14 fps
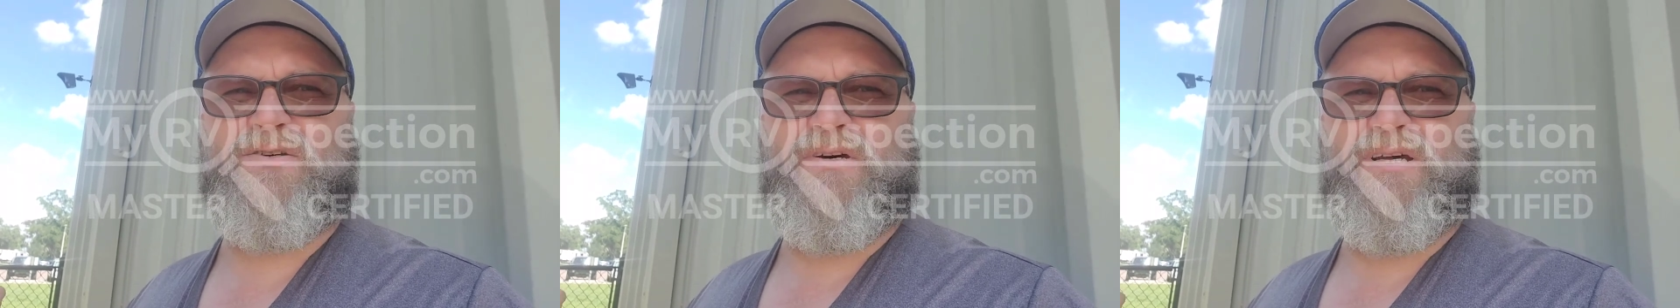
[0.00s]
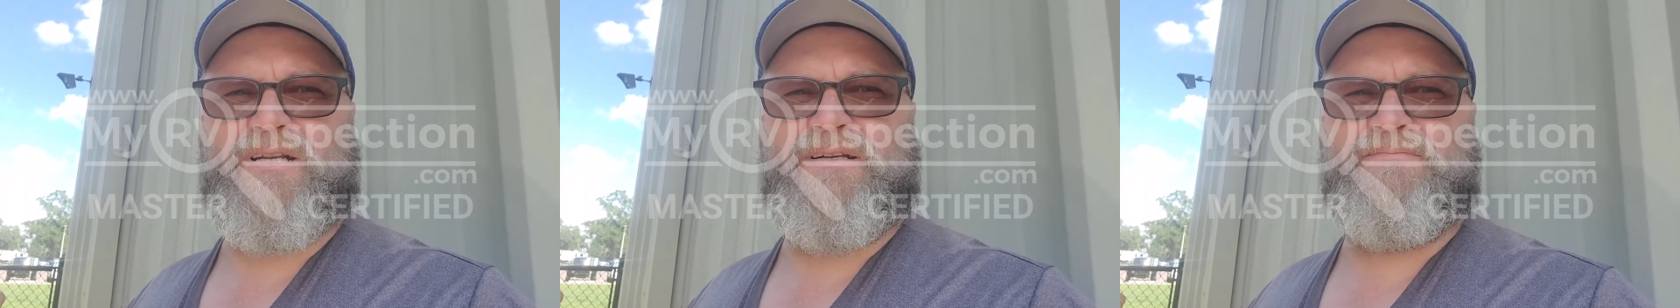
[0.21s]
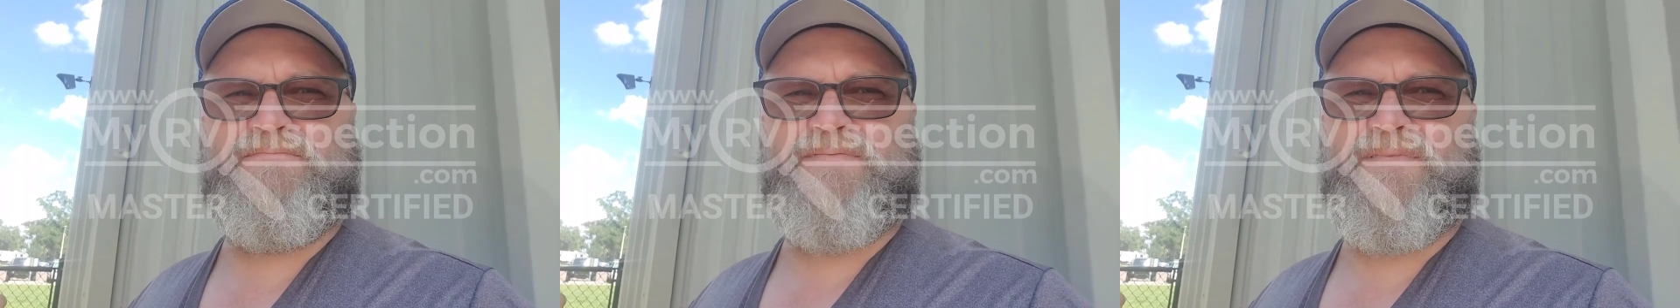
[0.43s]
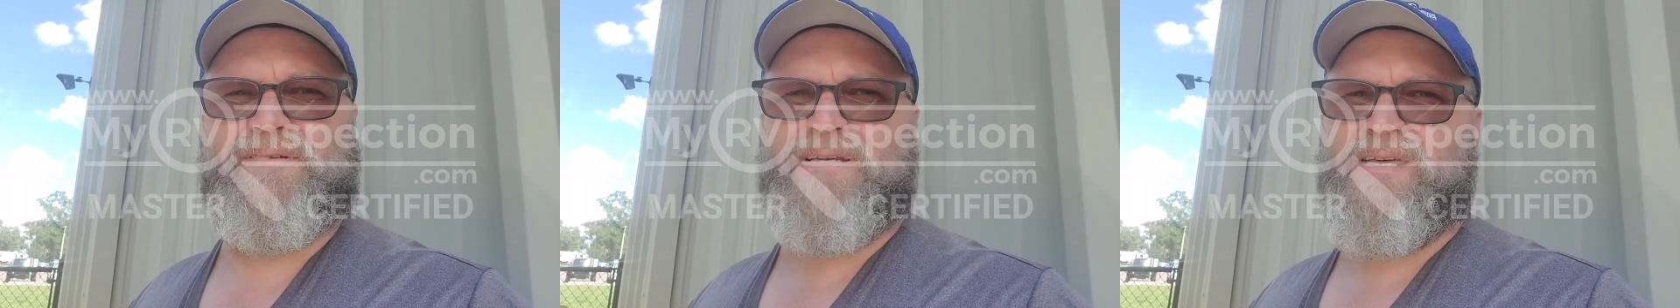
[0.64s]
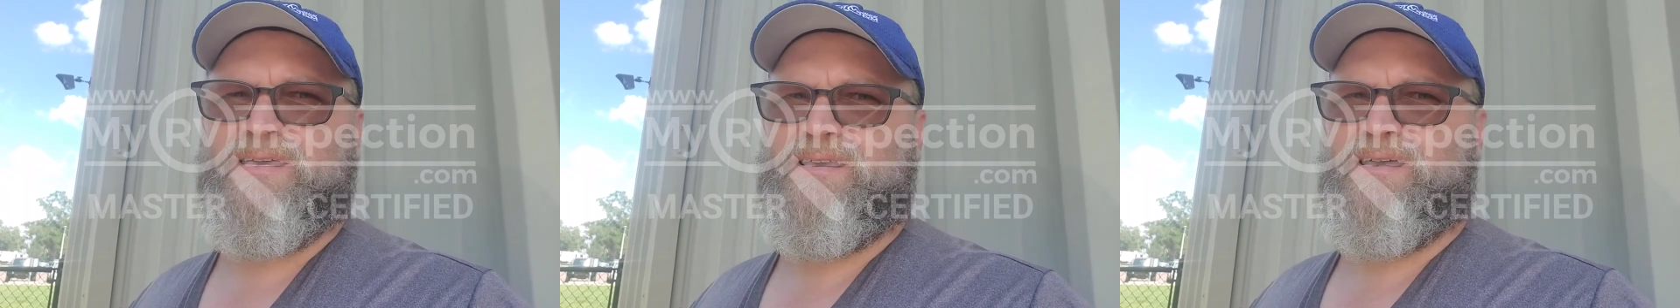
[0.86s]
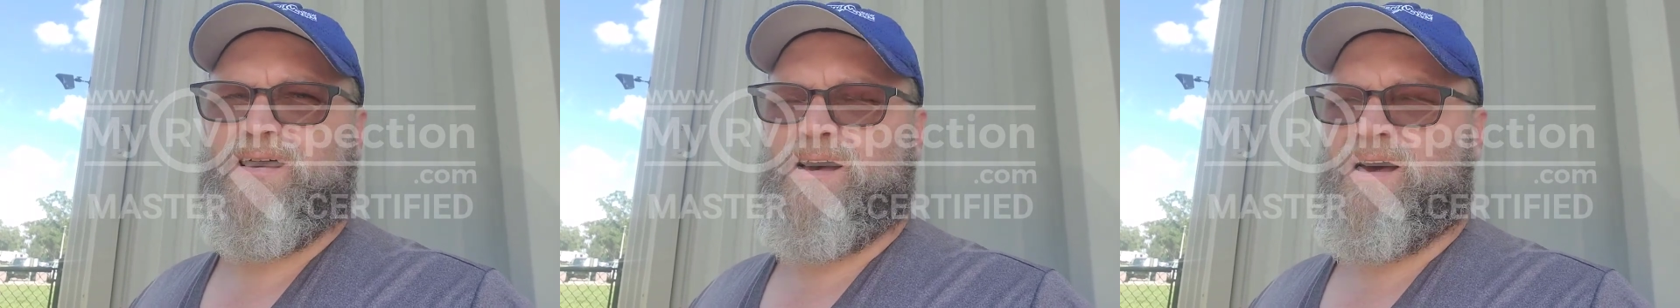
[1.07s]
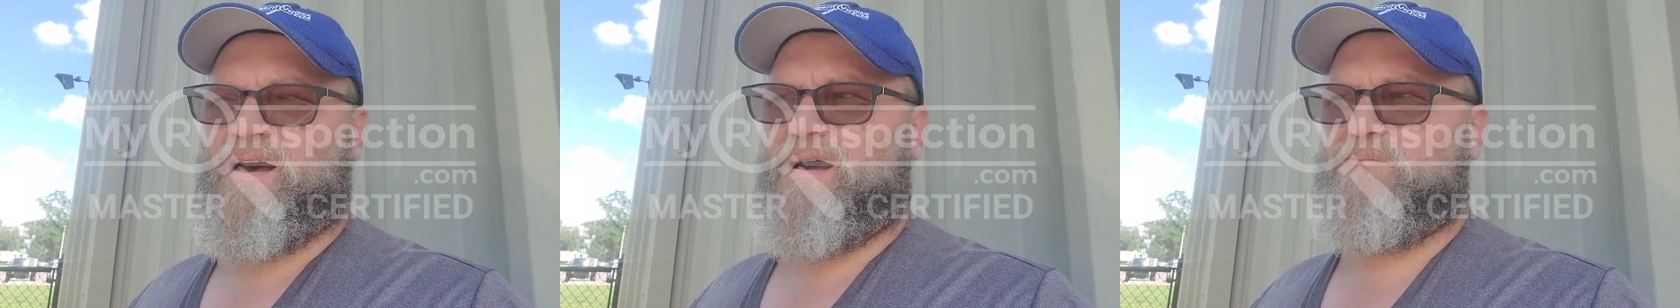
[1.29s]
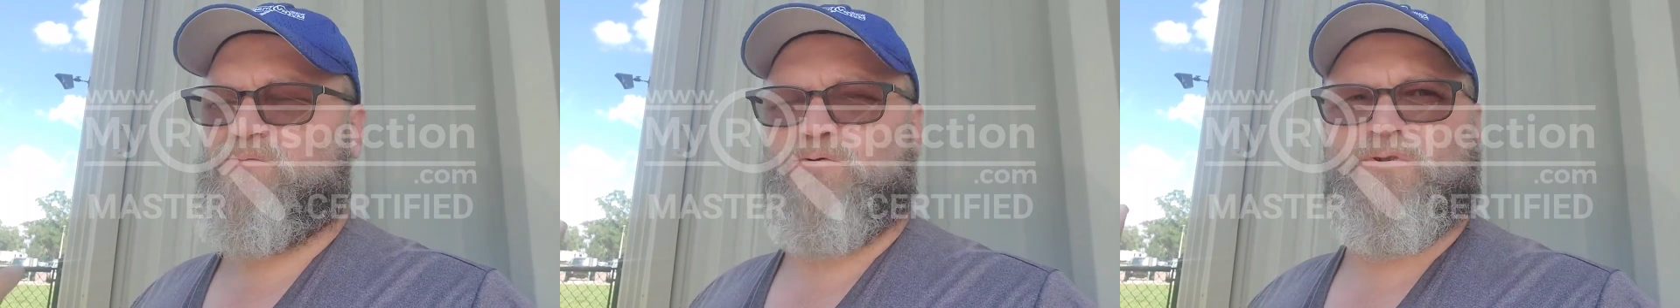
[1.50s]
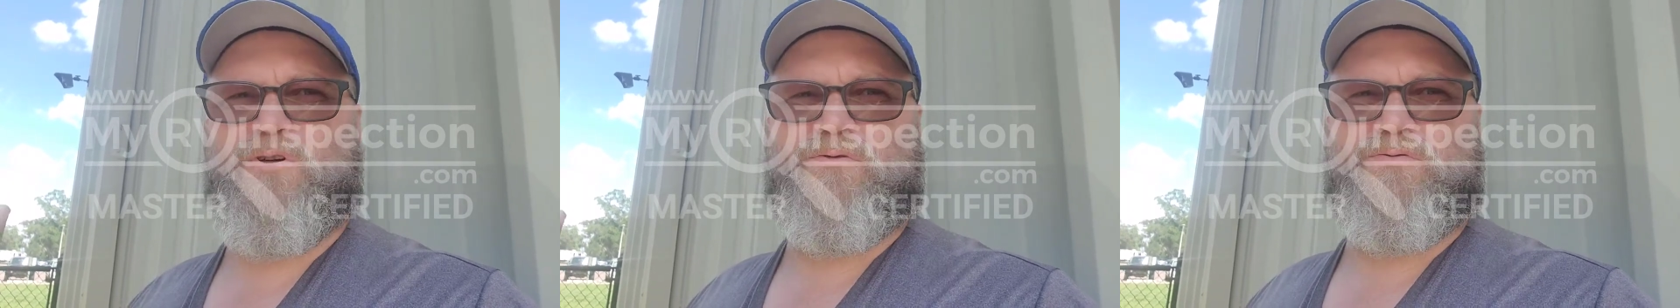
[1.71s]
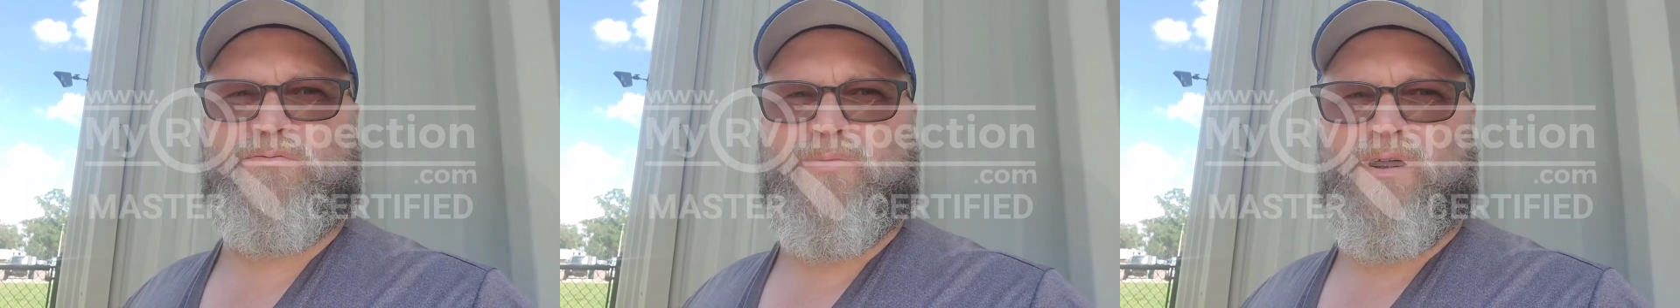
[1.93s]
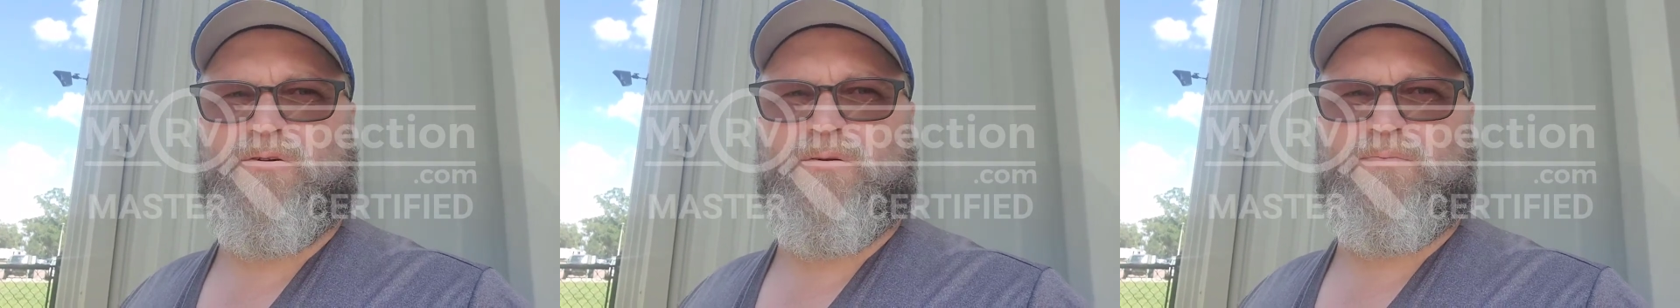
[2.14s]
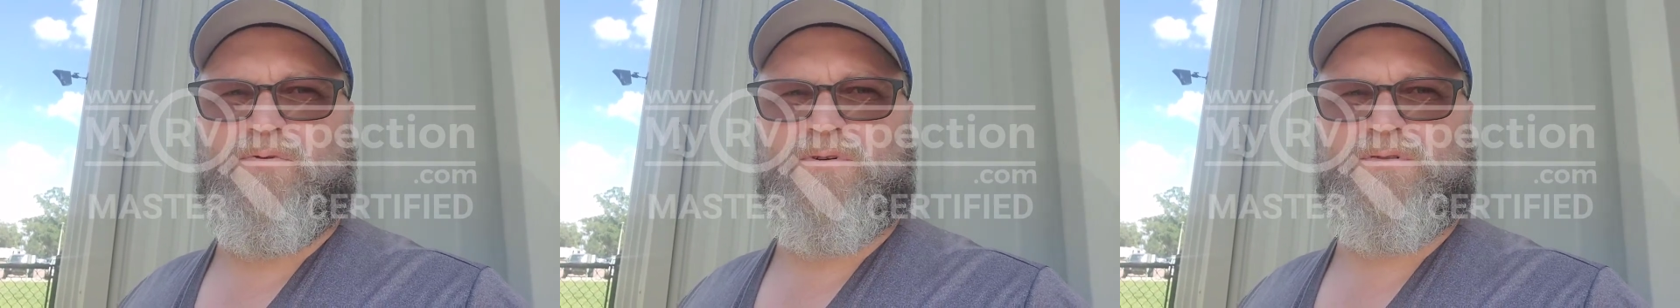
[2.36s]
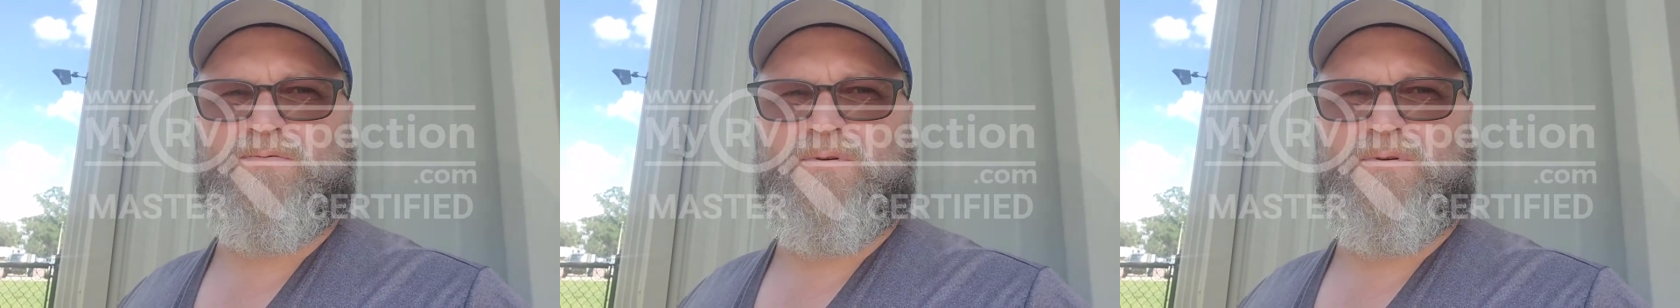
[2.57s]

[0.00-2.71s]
good. Uh, I'm going to go through my reports